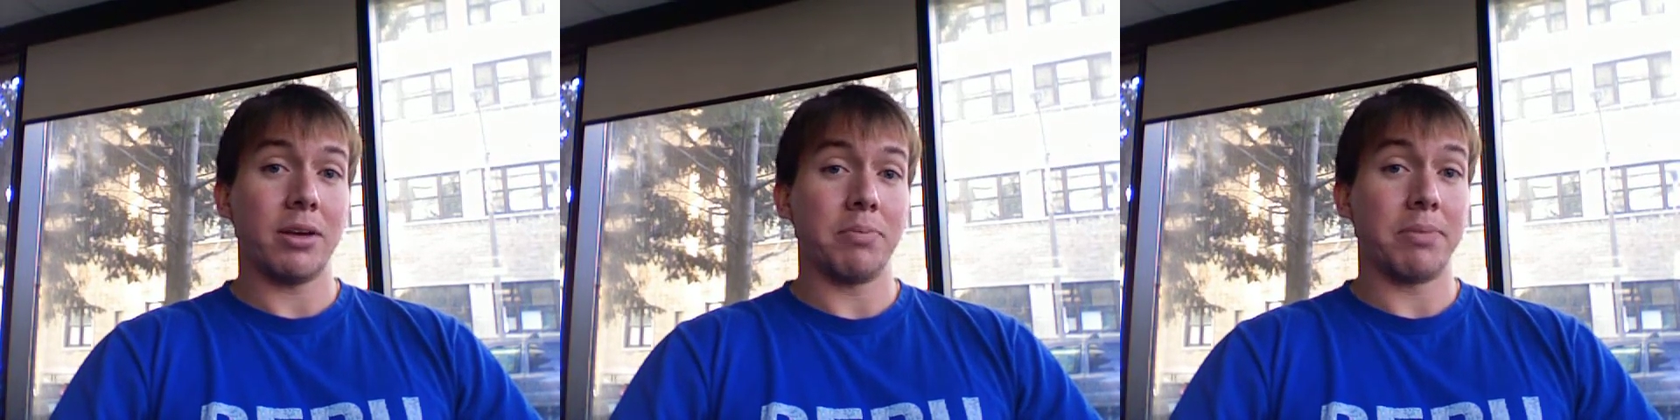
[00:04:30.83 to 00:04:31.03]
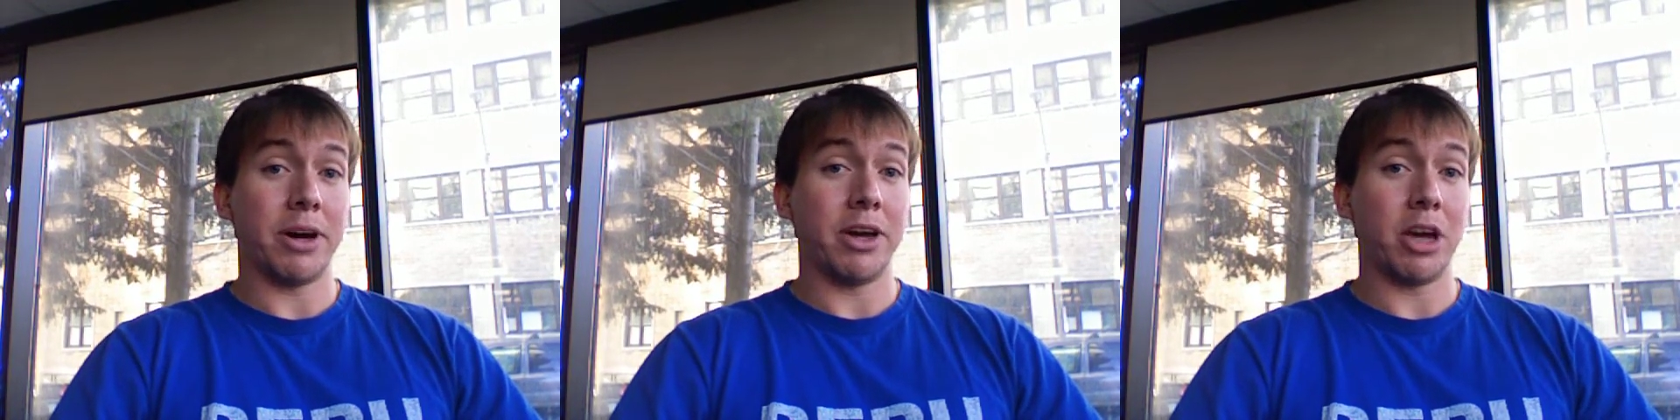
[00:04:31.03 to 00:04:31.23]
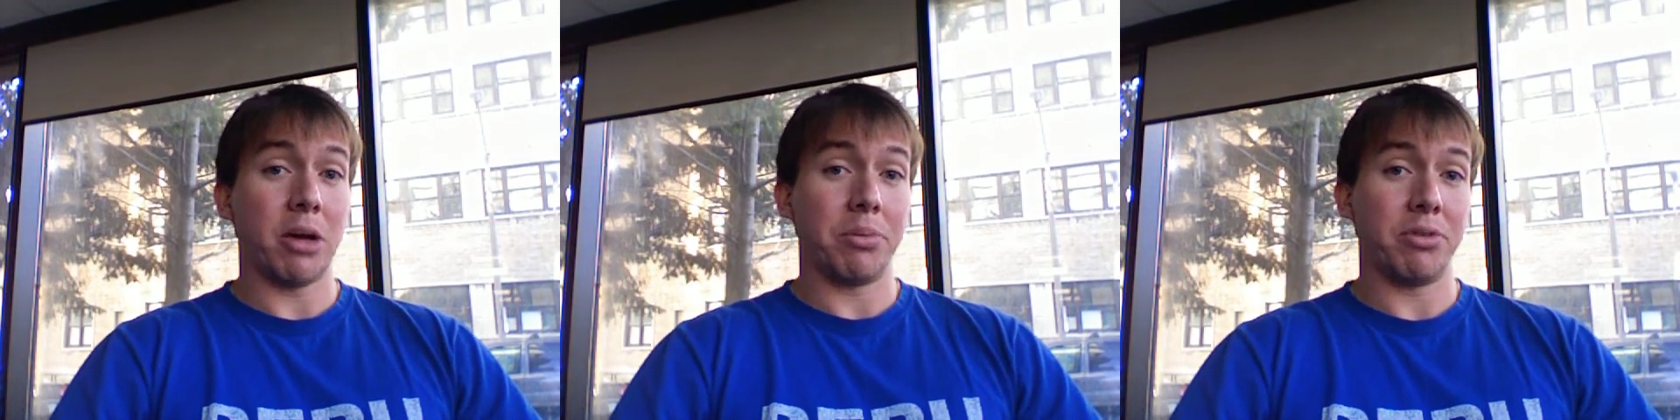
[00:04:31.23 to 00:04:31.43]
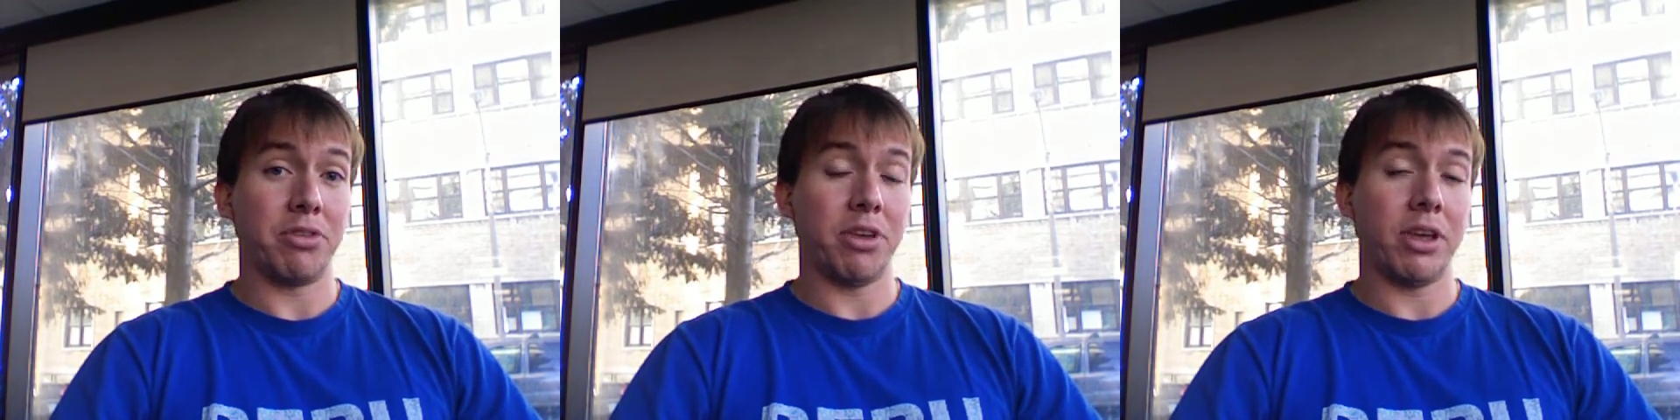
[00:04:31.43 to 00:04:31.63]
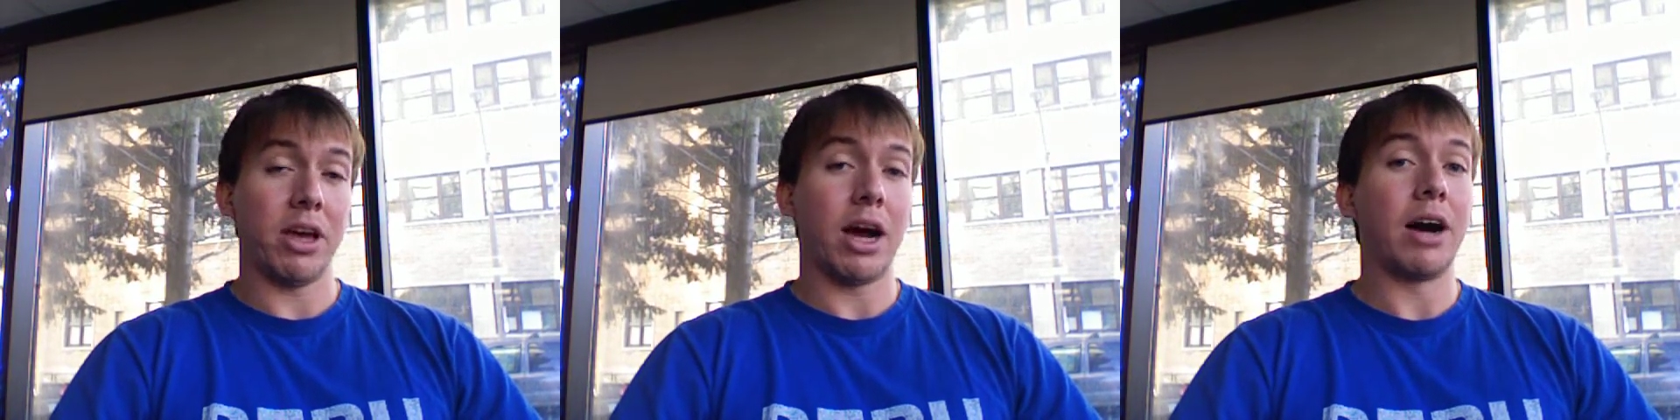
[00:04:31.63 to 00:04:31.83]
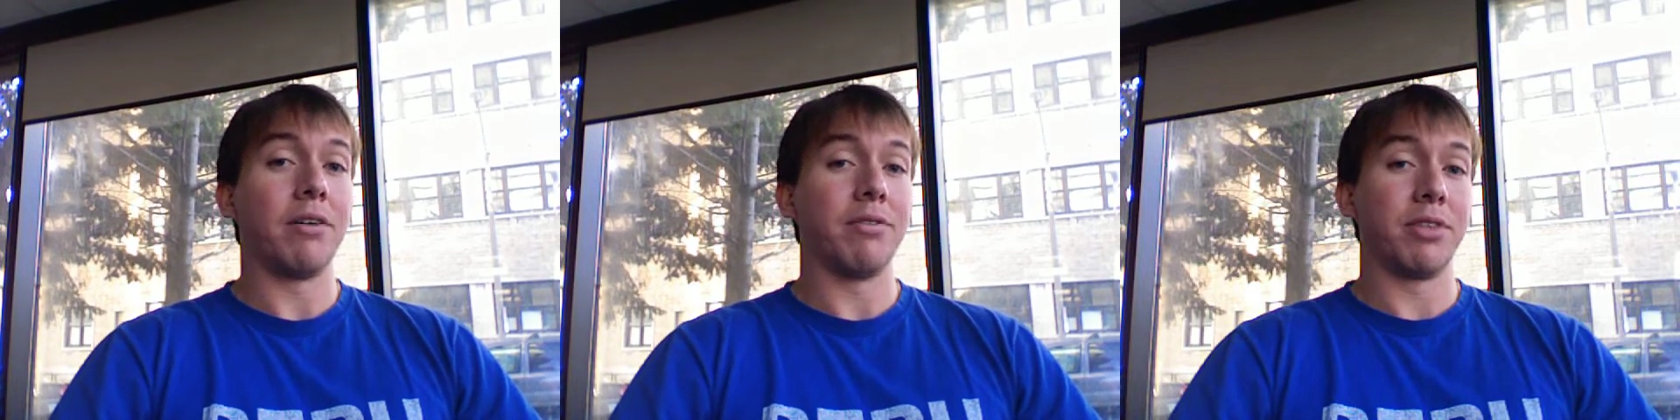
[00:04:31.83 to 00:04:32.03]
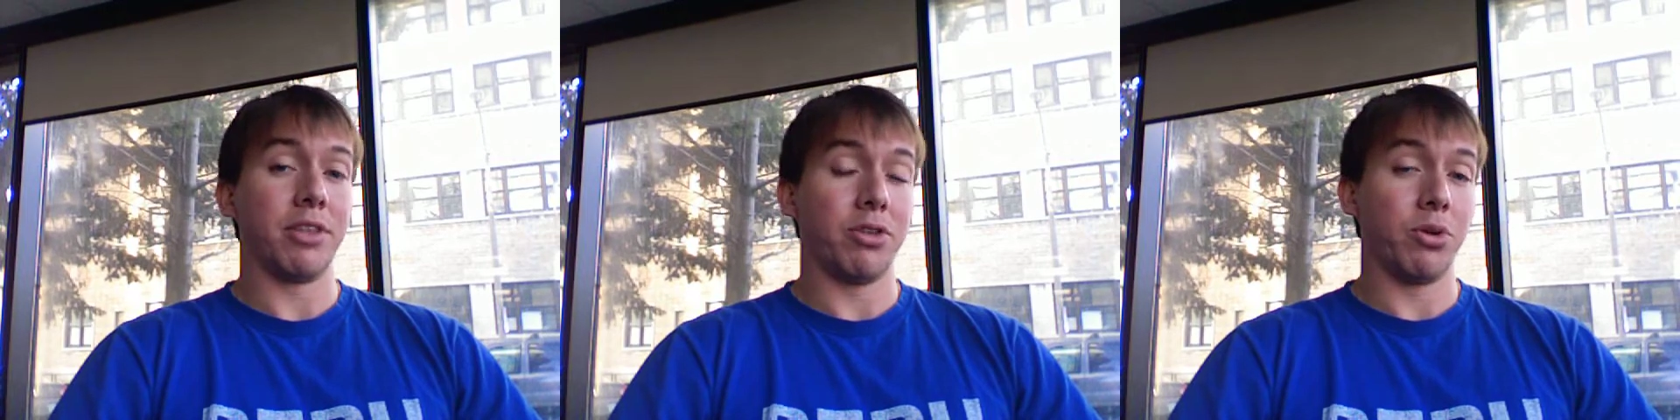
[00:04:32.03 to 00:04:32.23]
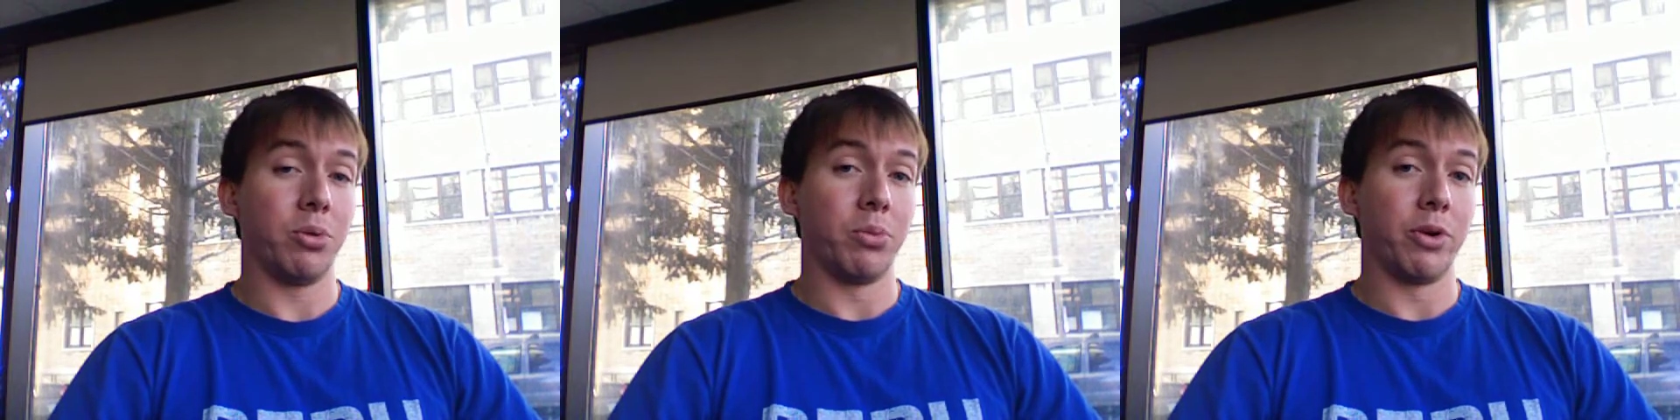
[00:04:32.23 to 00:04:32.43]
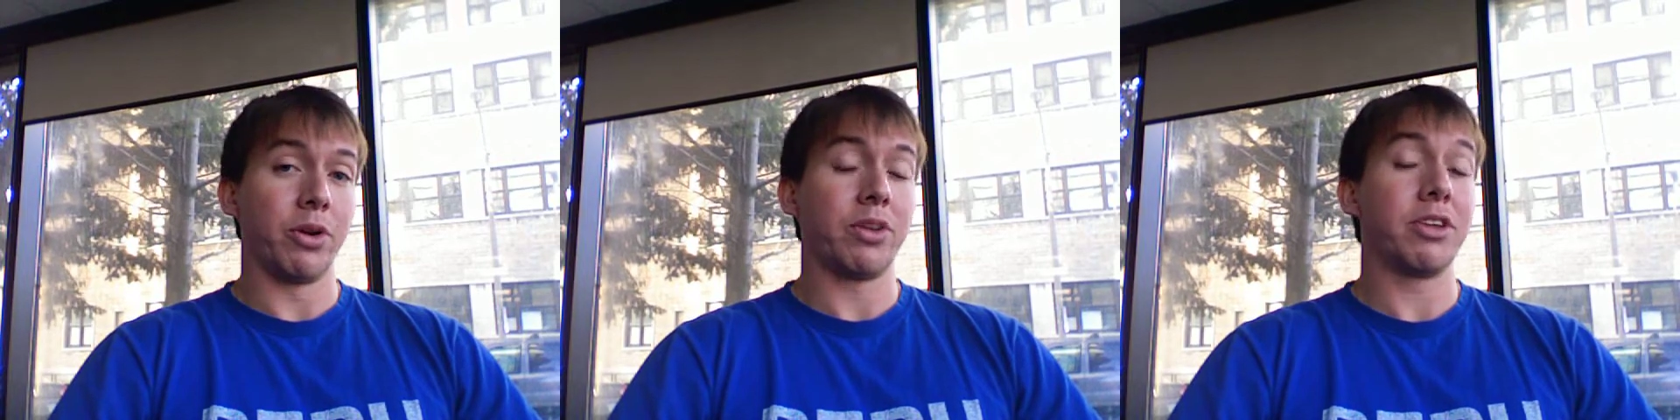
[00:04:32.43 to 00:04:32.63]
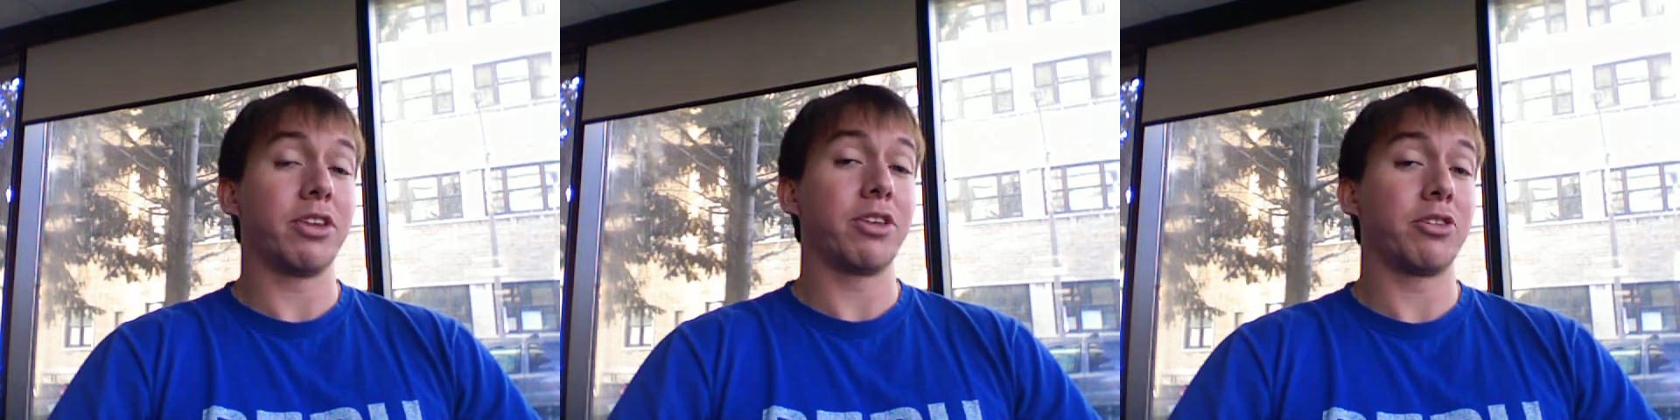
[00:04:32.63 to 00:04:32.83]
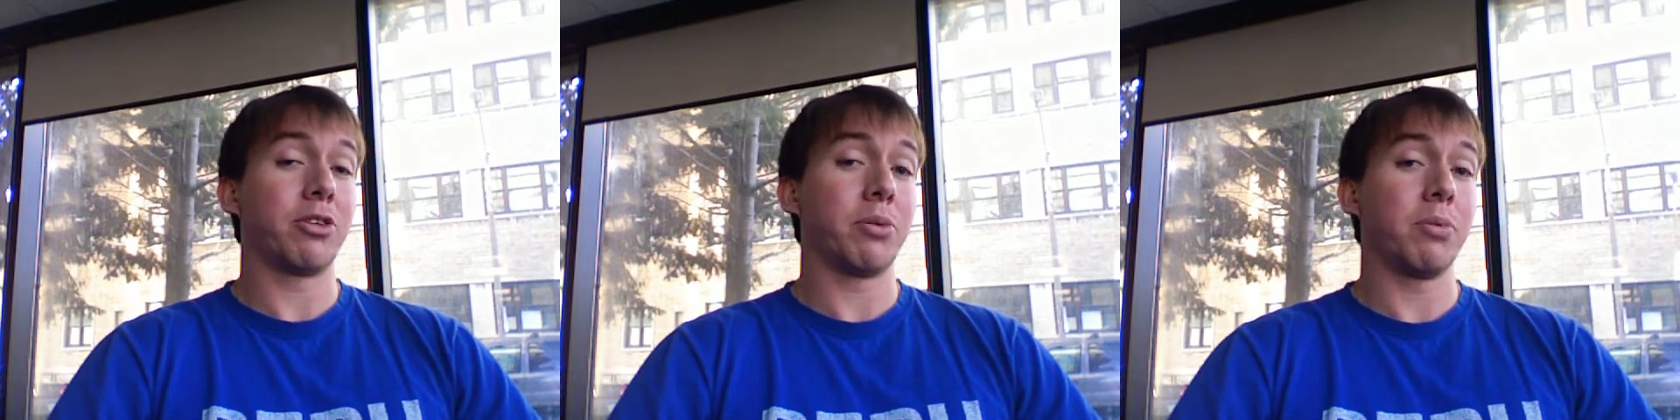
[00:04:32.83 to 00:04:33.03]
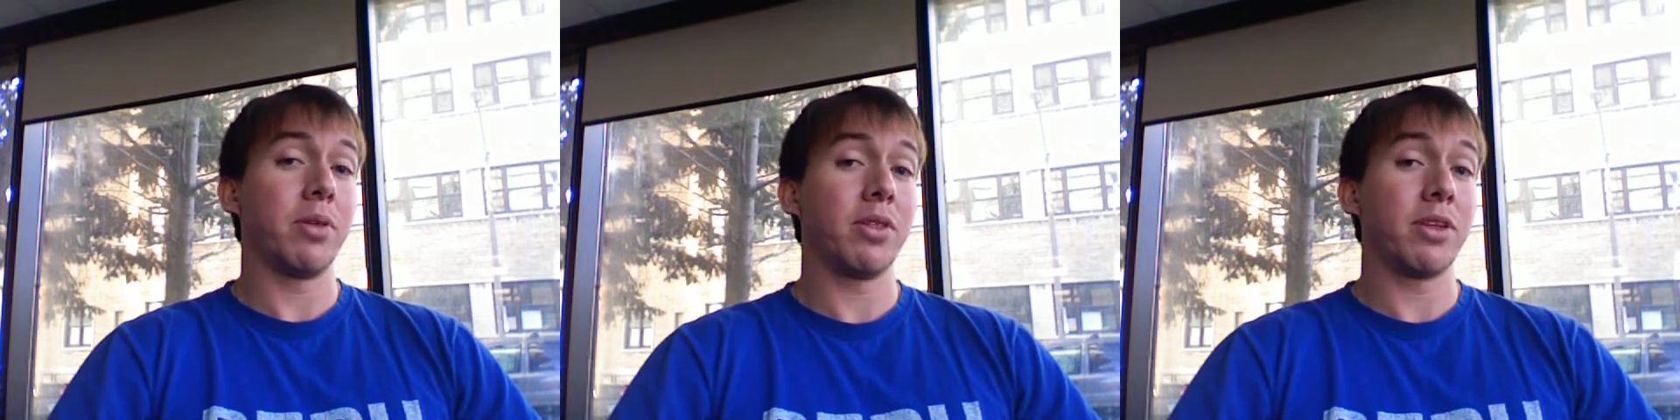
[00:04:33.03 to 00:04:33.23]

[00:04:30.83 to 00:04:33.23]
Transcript: biopsy of the tumor to determine